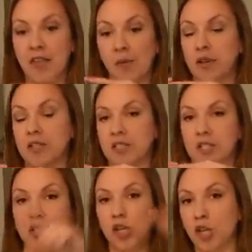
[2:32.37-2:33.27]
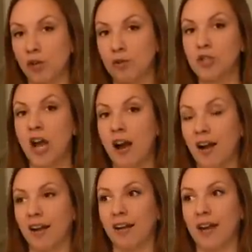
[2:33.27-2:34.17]
that was this huge
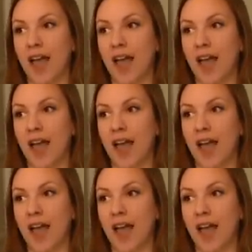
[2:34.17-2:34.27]
heart,